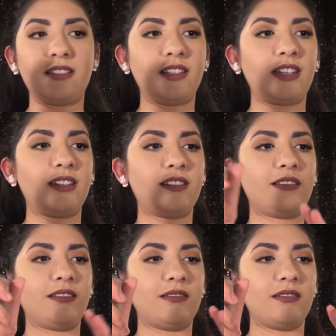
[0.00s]
It like,
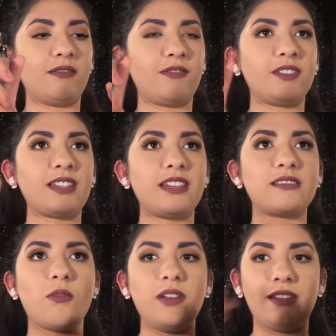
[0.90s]
feels like it's
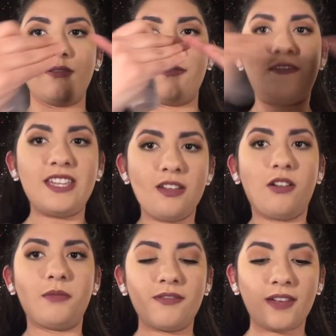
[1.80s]
going in a V
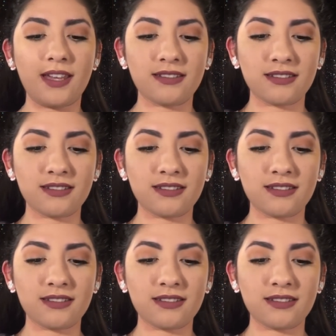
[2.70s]
on my face.